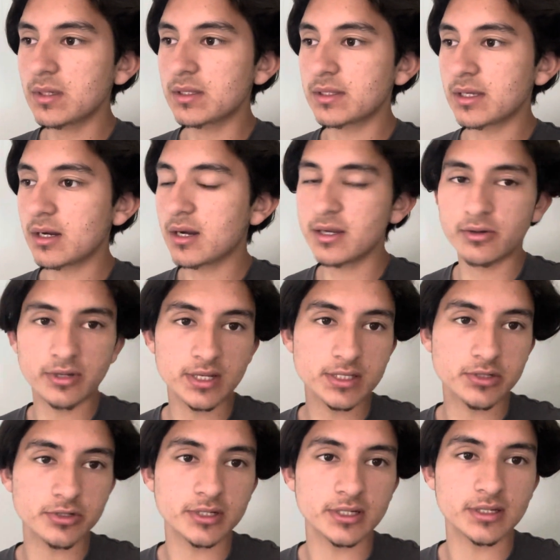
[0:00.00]
they got here
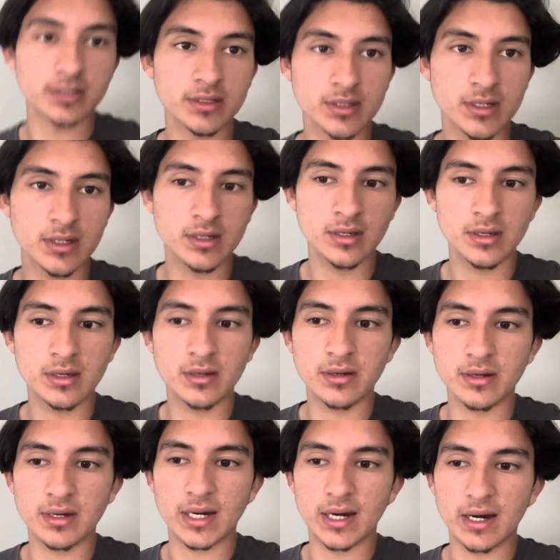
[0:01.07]
yesterday.
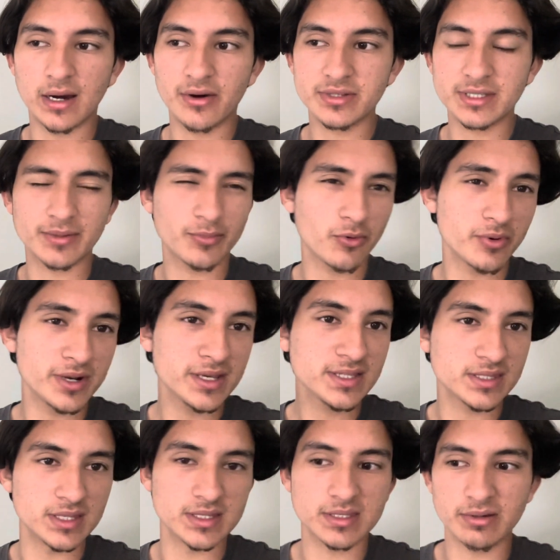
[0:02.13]
I was like, bro, what is
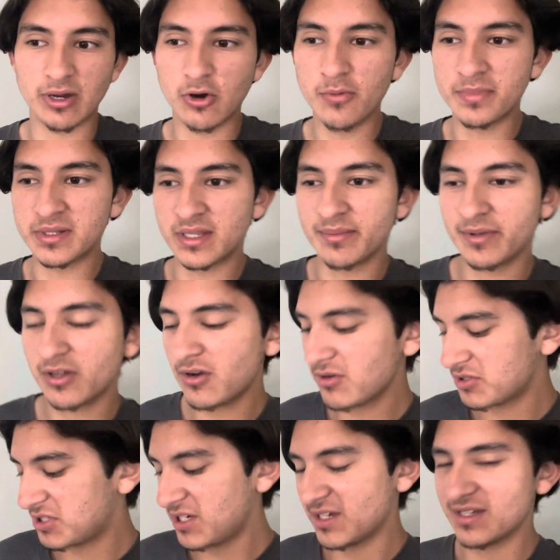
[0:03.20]
this? And I opened them like, oh
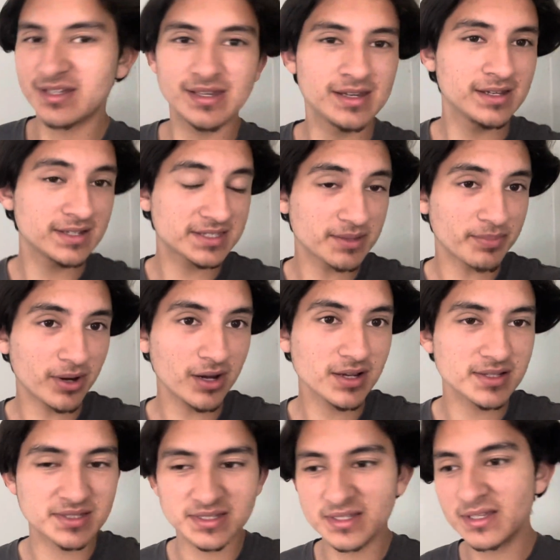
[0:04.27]
shit, it's the
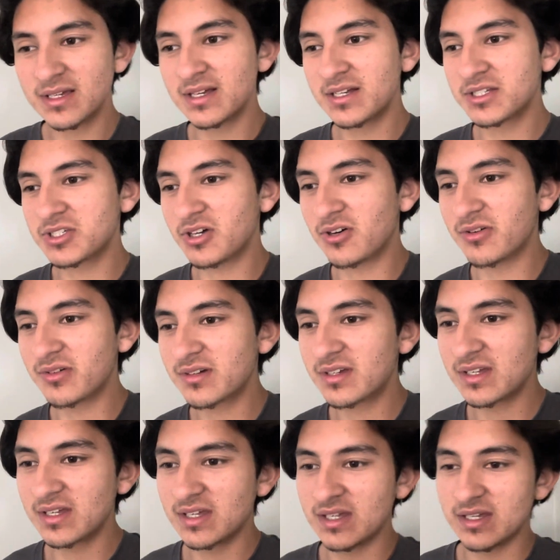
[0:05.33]
pods. So
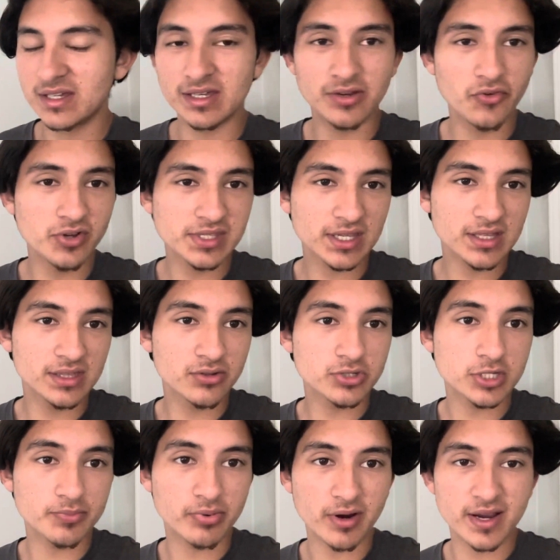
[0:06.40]
it was like a little
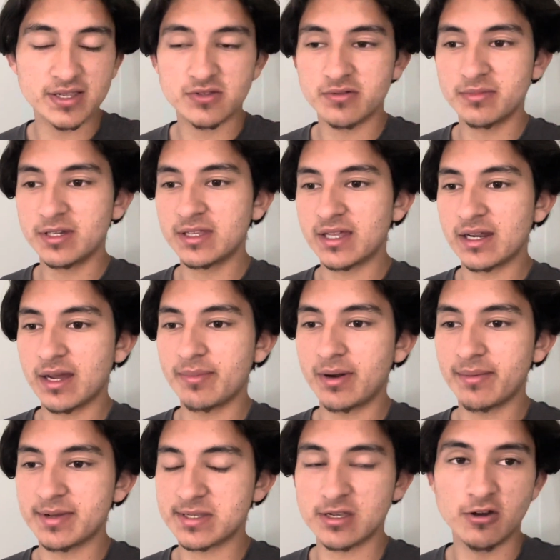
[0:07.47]
surprise for me that I bought
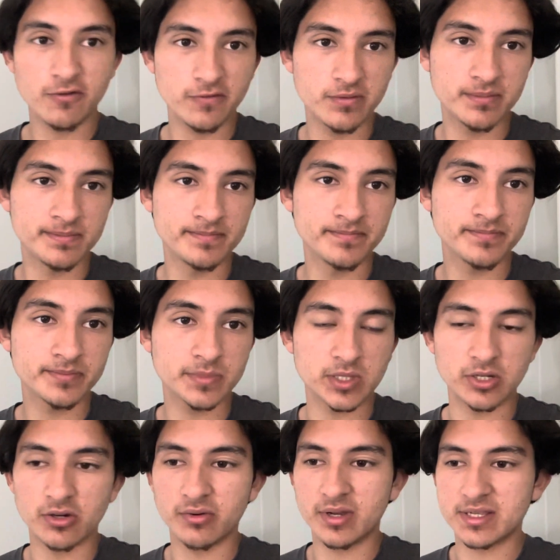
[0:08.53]
myself, you
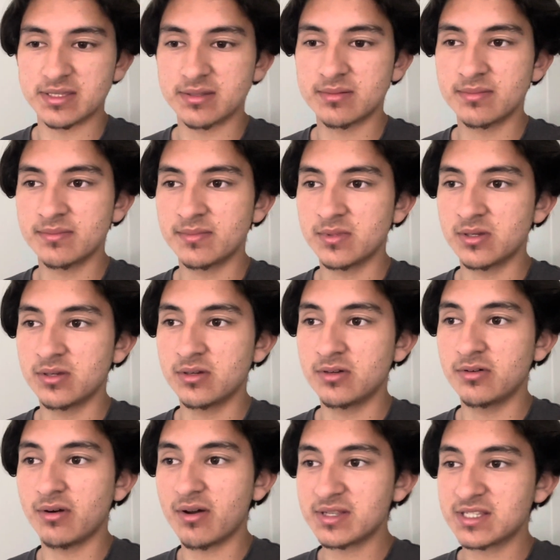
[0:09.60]
know, because
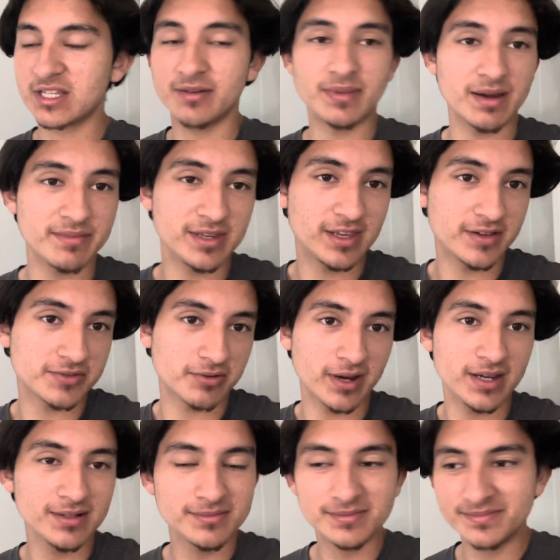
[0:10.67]
who else is gonna buy me gifts,
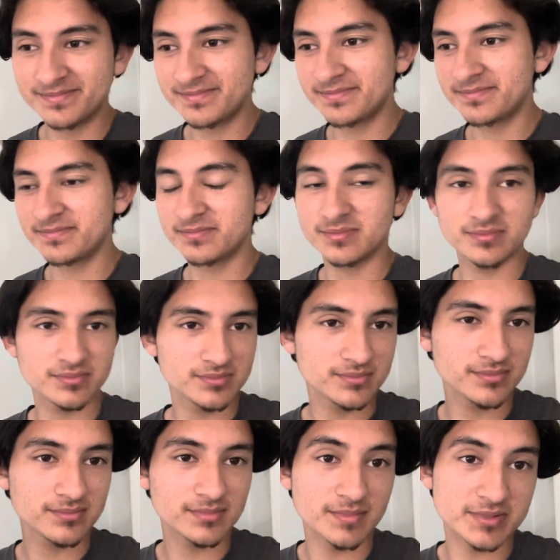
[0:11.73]
right?
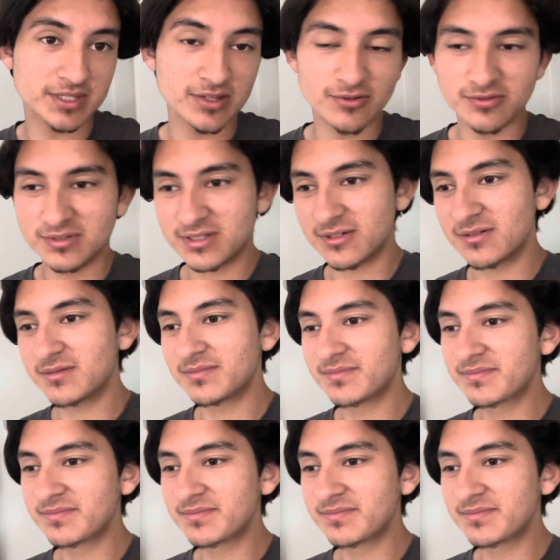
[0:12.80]
I'm single, so.